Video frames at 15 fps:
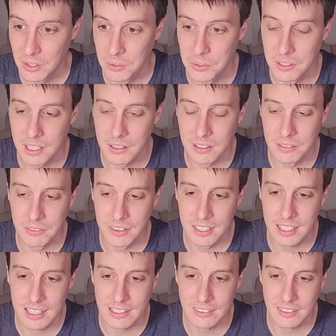Oh, you now live in
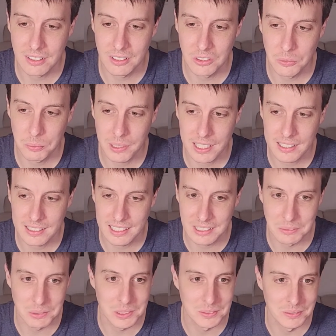the East Coast, Pat?
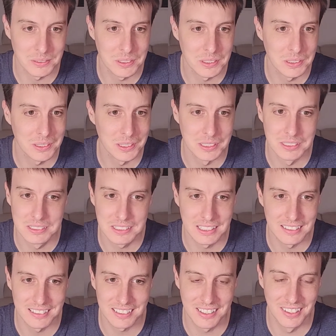Yeah, well, good.
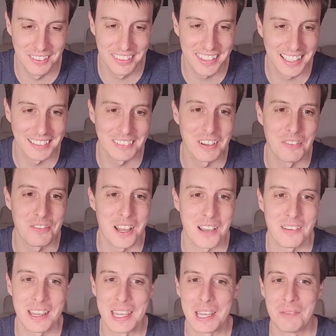Cause good thing it's not
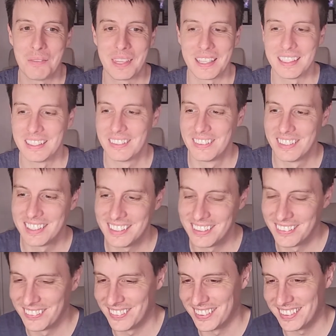5 a.m. there
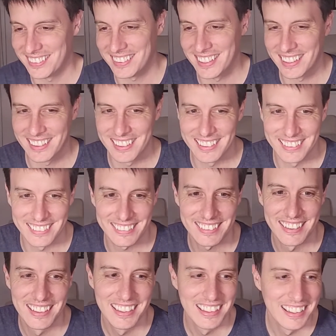when you're watching this.